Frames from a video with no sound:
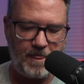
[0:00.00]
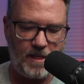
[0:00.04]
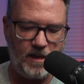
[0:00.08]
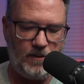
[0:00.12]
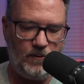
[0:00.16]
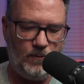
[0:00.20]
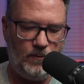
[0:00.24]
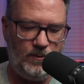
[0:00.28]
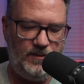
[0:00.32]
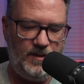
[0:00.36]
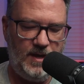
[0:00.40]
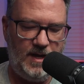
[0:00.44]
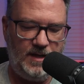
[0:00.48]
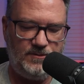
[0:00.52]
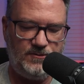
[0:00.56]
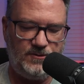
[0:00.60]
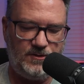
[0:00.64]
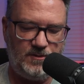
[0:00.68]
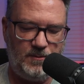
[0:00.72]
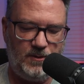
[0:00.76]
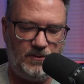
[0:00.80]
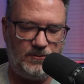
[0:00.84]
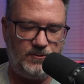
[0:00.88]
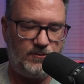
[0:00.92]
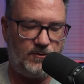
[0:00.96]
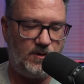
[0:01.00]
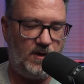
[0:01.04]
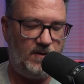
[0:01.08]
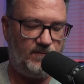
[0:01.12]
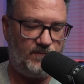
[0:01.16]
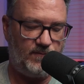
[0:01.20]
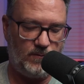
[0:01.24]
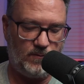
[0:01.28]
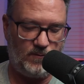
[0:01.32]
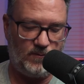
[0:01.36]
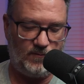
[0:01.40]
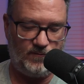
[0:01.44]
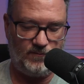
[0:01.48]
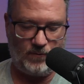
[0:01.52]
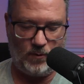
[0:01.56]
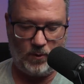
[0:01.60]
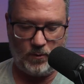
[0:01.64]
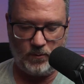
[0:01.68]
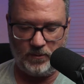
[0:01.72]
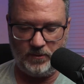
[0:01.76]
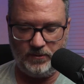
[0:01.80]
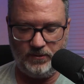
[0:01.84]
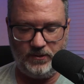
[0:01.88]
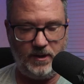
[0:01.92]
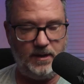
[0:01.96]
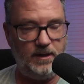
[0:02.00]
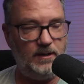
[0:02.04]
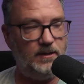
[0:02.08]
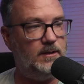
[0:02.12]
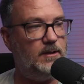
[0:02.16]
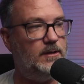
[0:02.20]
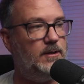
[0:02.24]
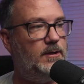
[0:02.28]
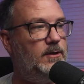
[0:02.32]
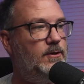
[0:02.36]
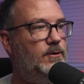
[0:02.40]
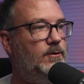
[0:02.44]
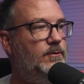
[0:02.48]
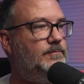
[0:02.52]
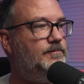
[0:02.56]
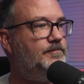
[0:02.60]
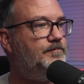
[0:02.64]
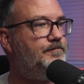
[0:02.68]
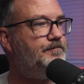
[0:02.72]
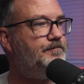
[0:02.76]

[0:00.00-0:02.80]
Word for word: when that's the most straightforward thing to do.